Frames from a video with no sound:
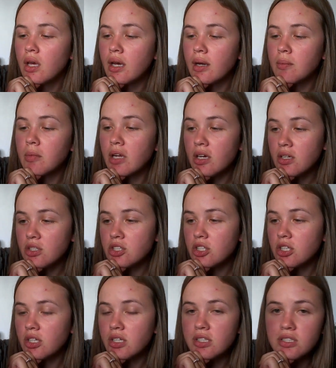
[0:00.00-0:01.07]
I'm not
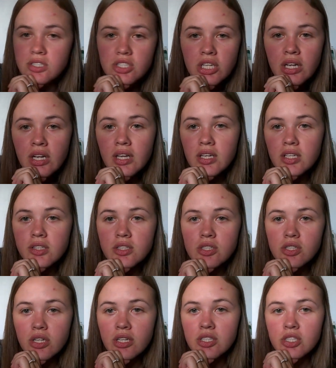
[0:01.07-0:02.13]
sure. It's a chain knit
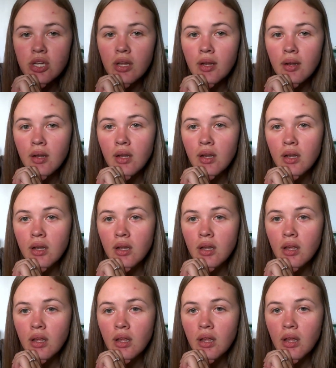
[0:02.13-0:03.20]
construction.
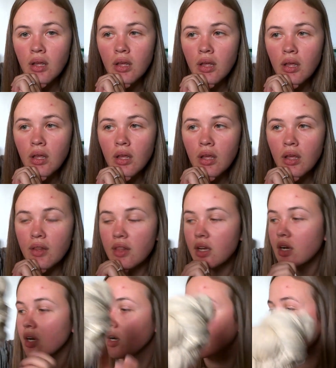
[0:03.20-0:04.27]

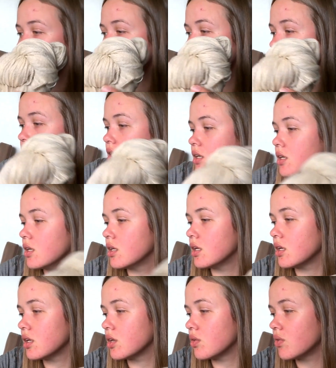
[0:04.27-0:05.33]
There are
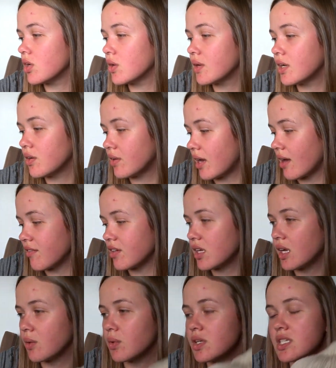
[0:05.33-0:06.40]
Oh no, I don't have it.
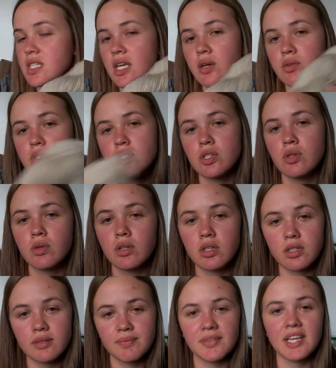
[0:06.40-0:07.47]
I want to say it was
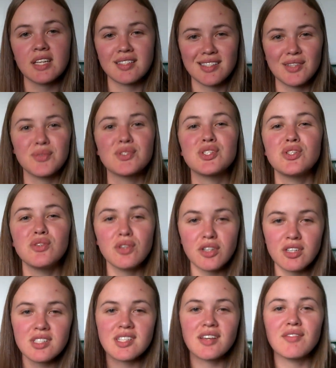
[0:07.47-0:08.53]
200. Yes, it was
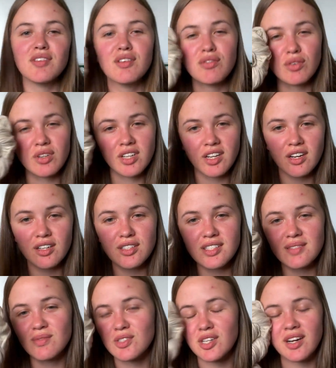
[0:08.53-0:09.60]
274
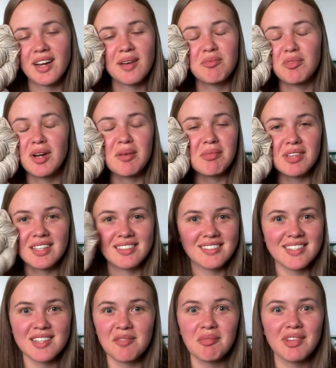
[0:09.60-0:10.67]
yards. Sorry, I'm rambling,
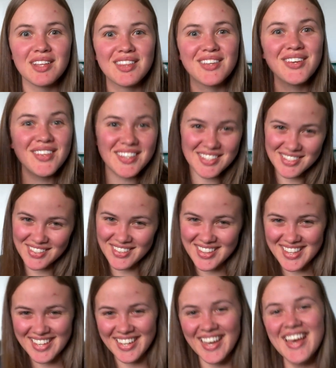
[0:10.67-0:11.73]
stumbling through this whole
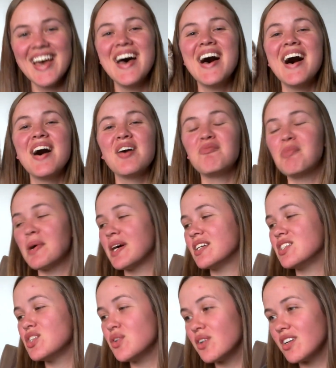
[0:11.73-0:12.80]
thing.
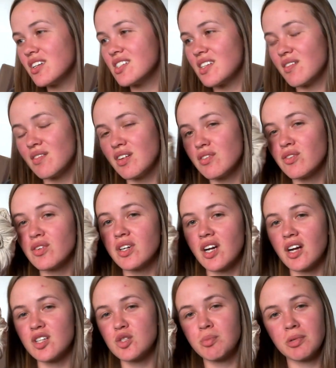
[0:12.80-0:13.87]
But 274
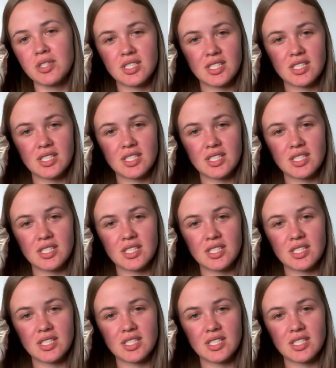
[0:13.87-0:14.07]
yards per